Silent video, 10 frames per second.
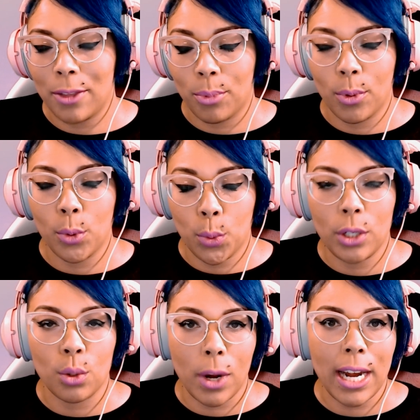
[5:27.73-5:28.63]
the tweezers
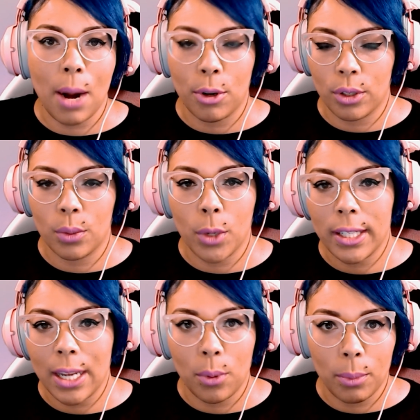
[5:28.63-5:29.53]
right now are just ones that
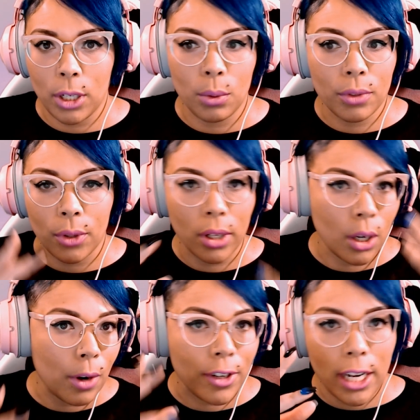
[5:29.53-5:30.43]
we would use for,
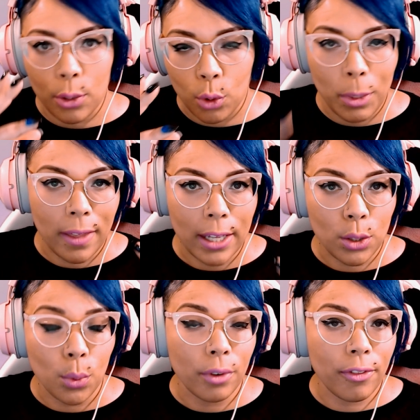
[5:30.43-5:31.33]
everyday grooming, that
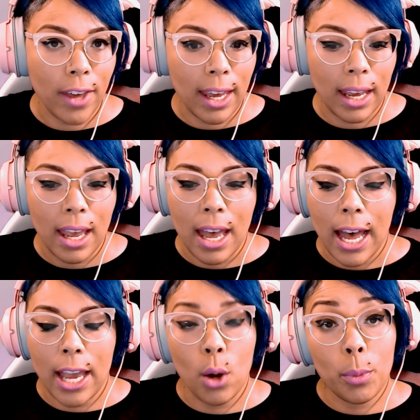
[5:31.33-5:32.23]
sort of thing. I
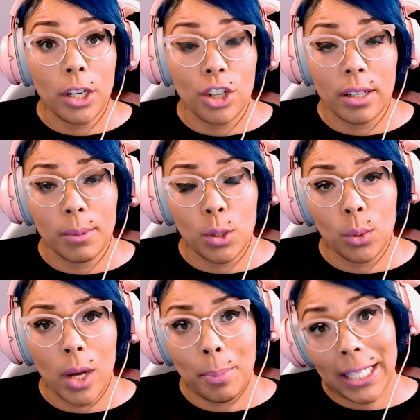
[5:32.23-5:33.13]
hope they change them to
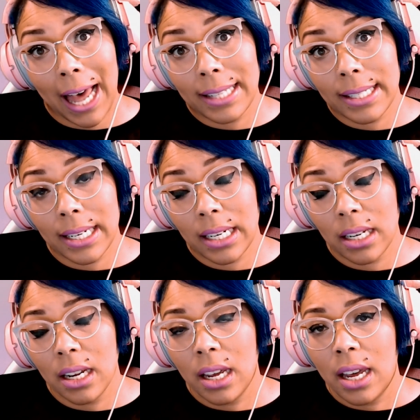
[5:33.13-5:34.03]
a plastic
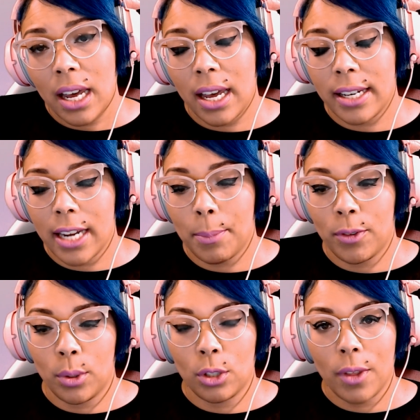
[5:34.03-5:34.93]
type of
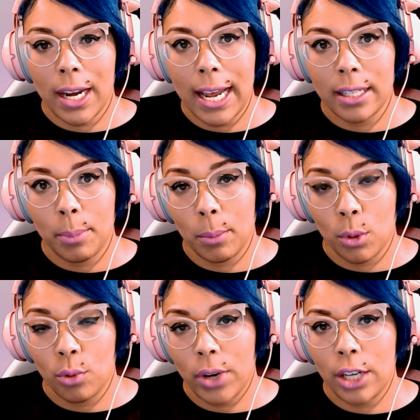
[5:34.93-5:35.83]
tweezer that has a bit more
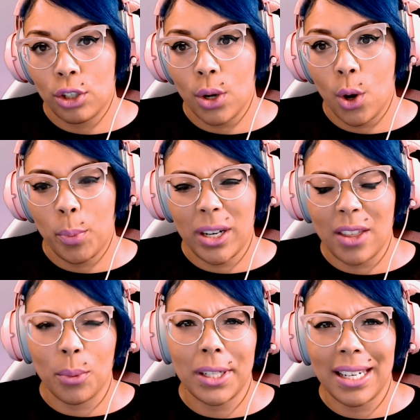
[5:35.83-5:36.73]
range to open.
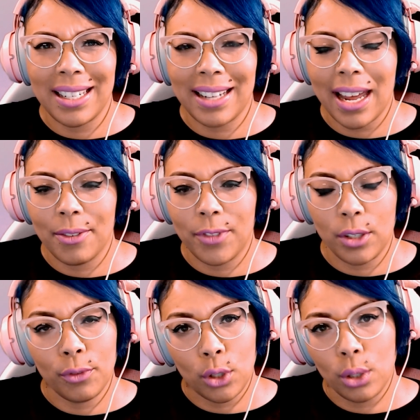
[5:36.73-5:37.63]
Otherwise, it is kind of
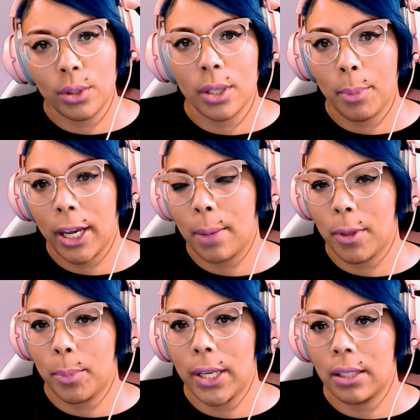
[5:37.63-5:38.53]
difficult to pick up the
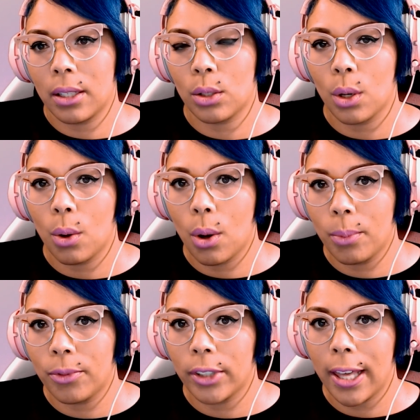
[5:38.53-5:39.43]
pieces. So
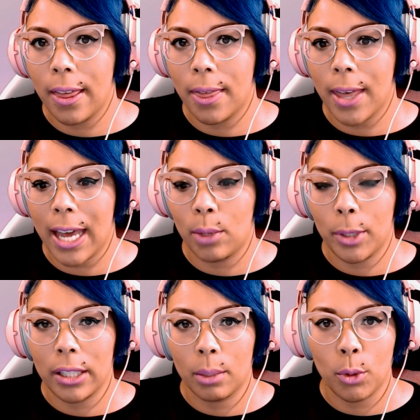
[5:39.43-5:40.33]
hopefully that'll be a
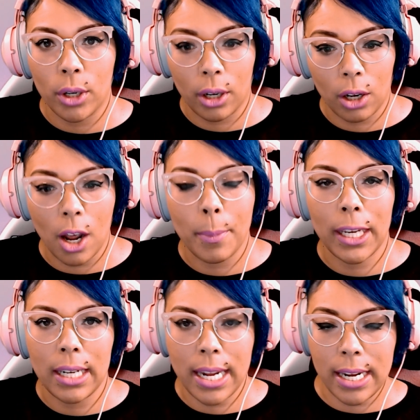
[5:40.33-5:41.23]
little more ergonomic and
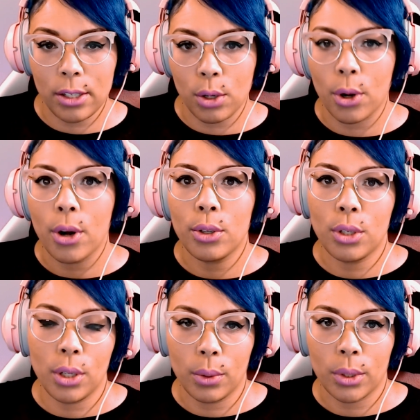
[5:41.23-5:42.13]
easier to
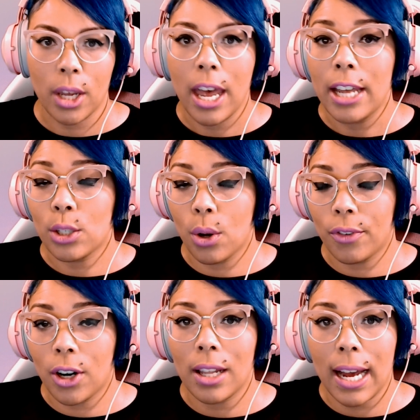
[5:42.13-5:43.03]
use. So
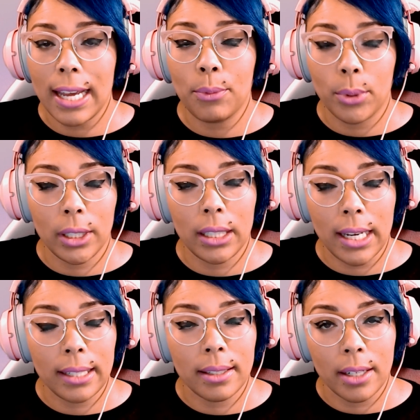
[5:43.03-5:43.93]
overall, I really
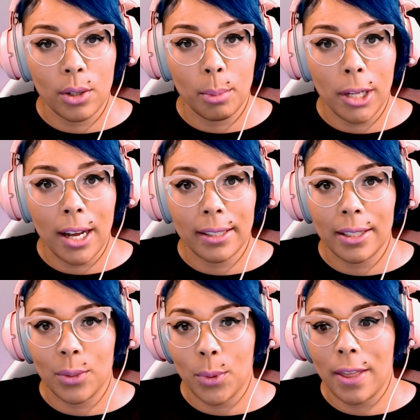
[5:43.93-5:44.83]
liked Tinderblox. It's
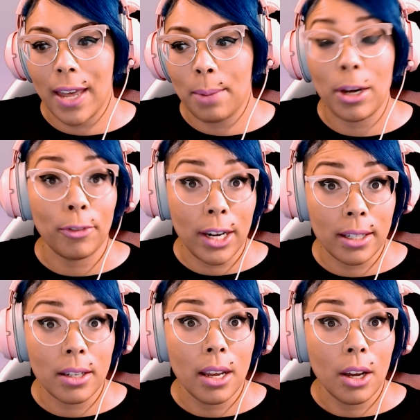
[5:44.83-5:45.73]
one that my friends
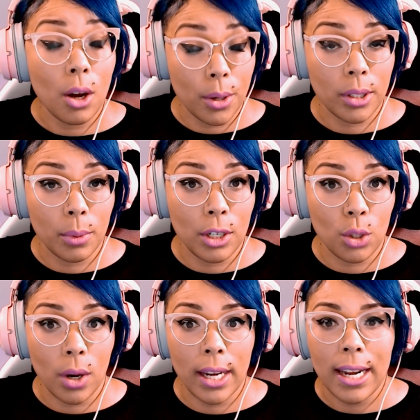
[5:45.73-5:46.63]
also
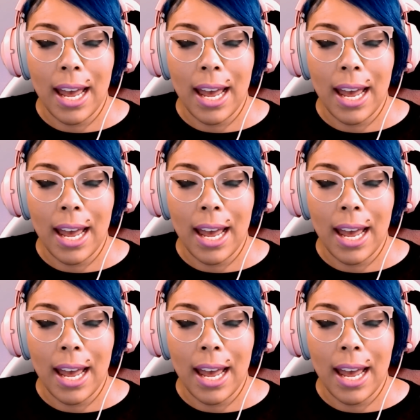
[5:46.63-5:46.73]
enjoyed.